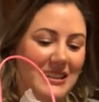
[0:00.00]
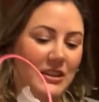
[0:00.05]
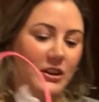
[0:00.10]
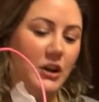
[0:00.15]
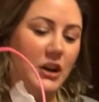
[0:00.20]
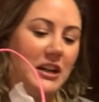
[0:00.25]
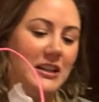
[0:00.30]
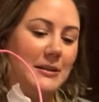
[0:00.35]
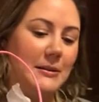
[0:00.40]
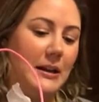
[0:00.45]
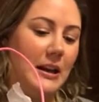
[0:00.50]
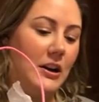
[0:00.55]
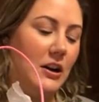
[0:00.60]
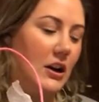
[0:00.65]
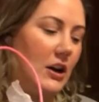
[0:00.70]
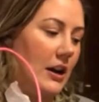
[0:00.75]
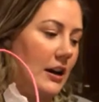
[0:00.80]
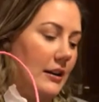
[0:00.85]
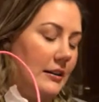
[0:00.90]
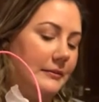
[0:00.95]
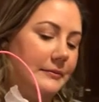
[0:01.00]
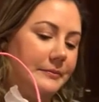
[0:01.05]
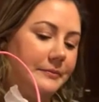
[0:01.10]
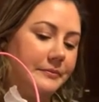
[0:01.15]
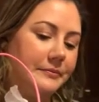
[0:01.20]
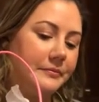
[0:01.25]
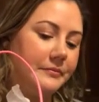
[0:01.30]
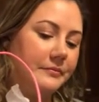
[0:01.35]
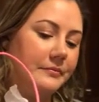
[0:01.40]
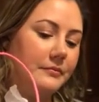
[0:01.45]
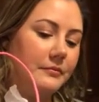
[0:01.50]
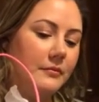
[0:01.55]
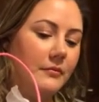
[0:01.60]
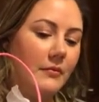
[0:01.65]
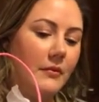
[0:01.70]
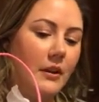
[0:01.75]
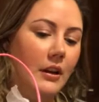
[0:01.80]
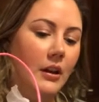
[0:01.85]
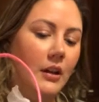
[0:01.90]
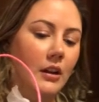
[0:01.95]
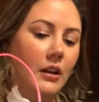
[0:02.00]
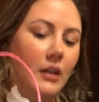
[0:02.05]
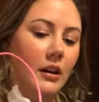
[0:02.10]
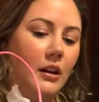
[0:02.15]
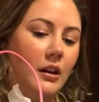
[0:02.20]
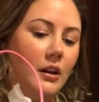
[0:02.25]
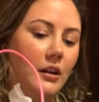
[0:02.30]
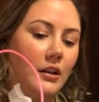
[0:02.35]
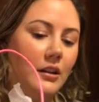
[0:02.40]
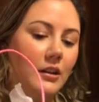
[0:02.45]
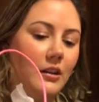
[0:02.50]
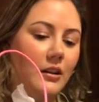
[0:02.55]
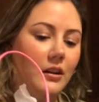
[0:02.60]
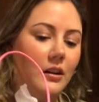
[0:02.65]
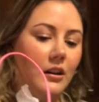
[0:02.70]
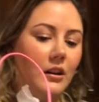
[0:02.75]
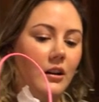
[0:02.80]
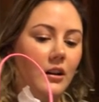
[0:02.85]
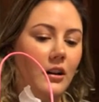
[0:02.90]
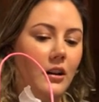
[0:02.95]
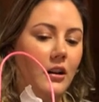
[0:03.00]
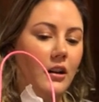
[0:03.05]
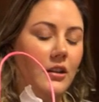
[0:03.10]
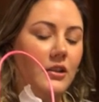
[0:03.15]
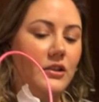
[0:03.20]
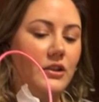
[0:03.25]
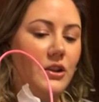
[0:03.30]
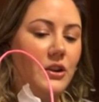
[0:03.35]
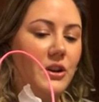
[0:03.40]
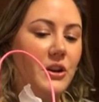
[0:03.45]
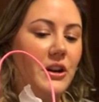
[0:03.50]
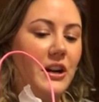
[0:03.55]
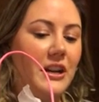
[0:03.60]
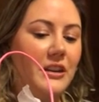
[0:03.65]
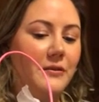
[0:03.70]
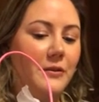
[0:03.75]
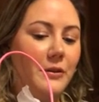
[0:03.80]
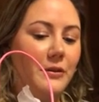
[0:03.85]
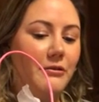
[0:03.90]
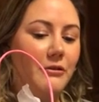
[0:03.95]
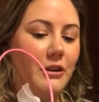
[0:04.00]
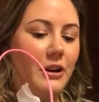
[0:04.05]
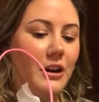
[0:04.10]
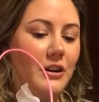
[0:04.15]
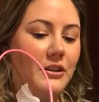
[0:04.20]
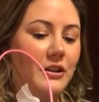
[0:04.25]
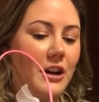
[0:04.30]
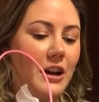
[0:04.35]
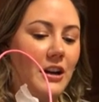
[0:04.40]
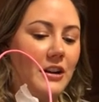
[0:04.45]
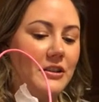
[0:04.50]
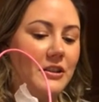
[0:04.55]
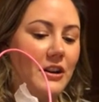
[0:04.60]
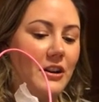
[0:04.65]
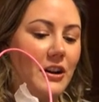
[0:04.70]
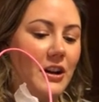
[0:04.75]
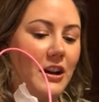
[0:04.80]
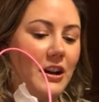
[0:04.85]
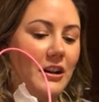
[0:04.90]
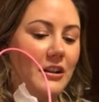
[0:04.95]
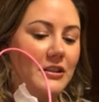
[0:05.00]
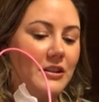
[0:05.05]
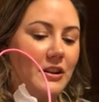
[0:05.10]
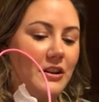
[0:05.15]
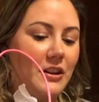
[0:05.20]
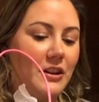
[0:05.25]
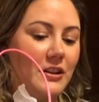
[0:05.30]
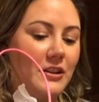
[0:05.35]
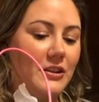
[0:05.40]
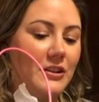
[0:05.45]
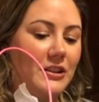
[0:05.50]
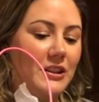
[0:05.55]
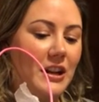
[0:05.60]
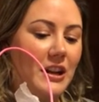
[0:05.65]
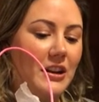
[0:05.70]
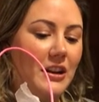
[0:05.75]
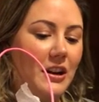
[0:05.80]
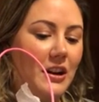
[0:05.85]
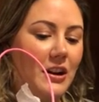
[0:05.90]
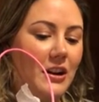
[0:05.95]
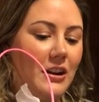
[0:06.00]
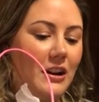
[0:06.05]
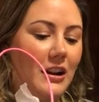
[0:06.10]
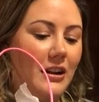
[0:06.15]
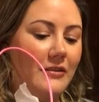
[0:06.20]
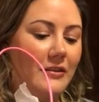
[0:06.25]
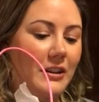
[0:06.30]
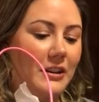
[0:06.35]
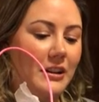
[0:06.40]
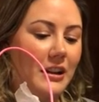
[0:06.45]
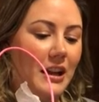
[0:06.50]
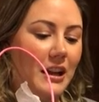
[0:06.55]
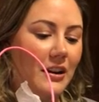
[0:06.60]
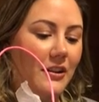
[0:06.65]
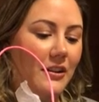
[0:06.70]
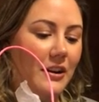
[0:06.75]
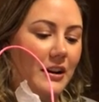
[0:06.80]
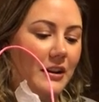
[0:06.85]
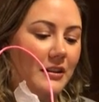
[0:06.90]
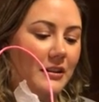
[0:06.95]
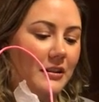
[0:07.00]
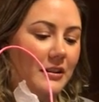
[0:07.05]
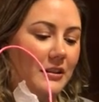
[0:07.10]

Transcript: that would be a nice personal touch if I took it out myself. Oh, so grateful for our talks, our hugs, our understanding, our love and caring.